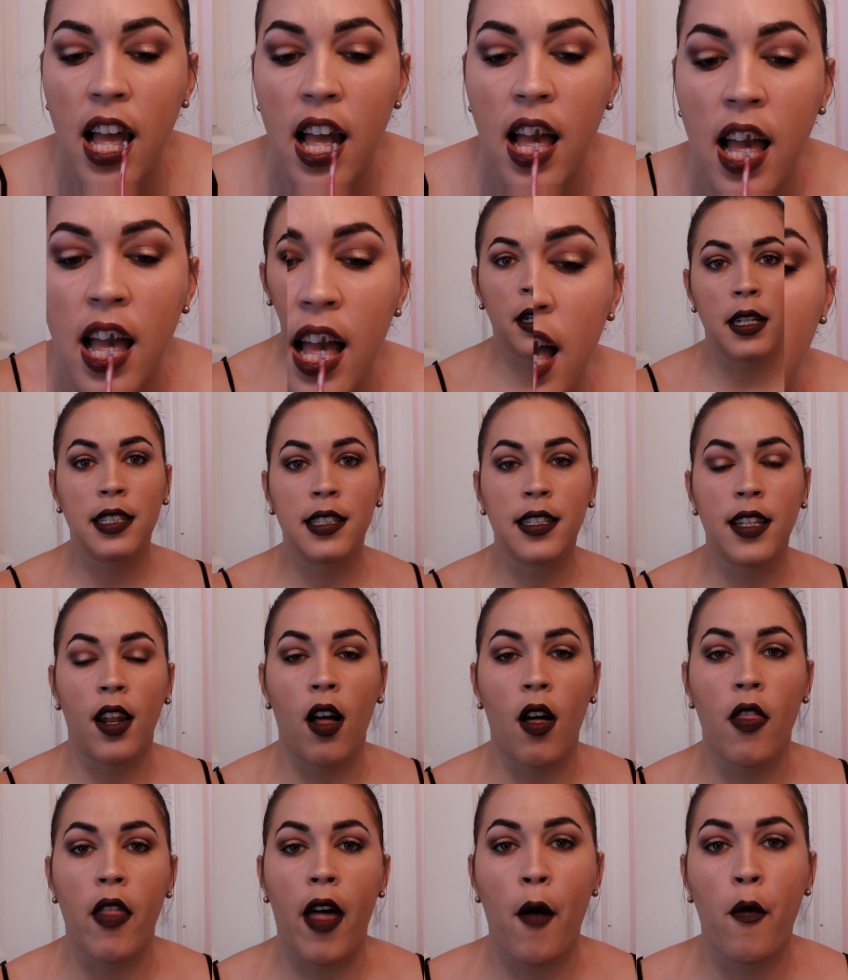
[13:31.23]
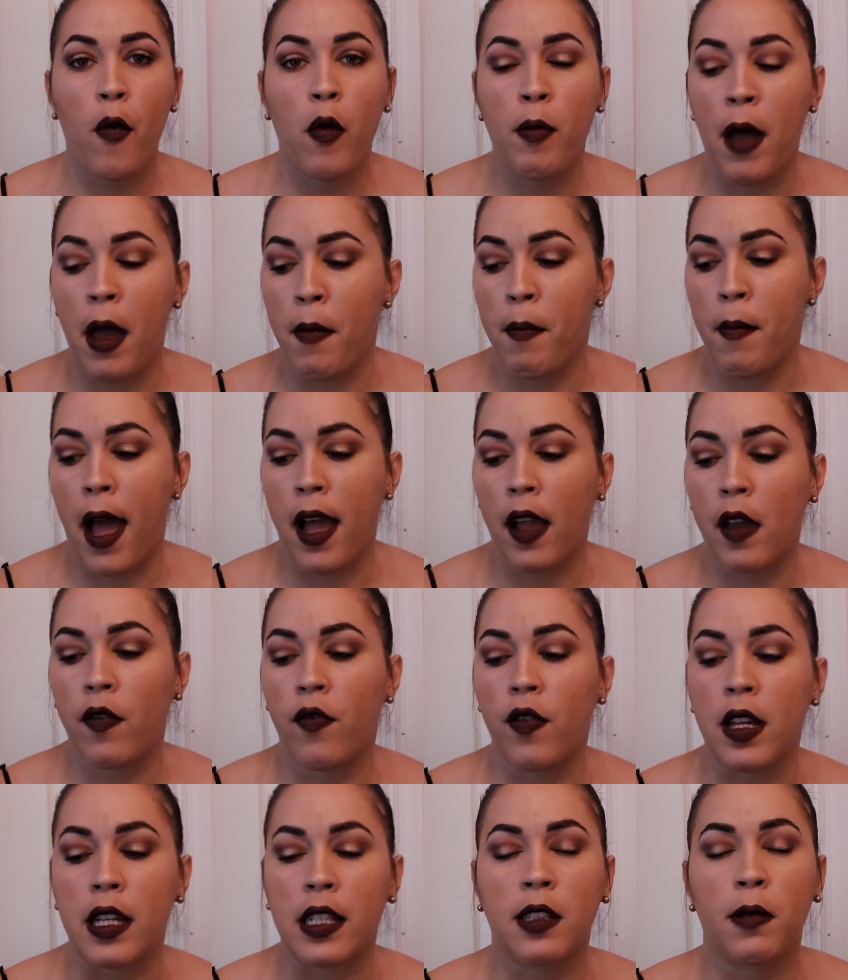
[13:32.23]
And I'm going to set all that with my MAC
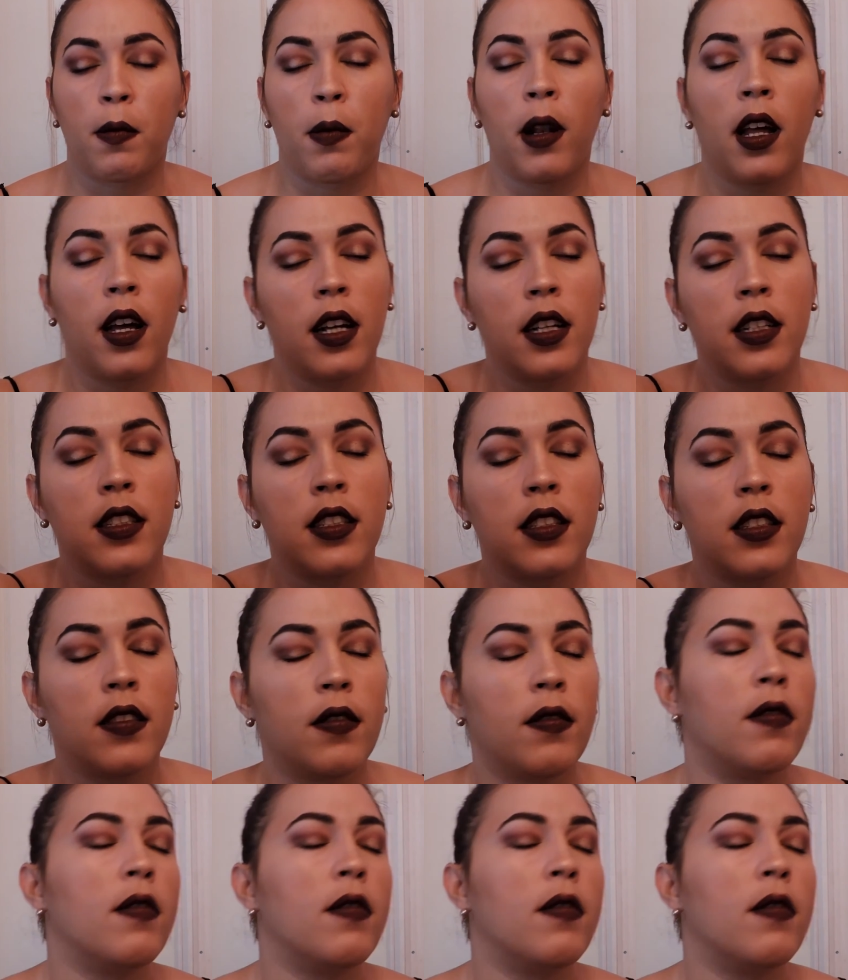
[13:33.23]
Fix Plus.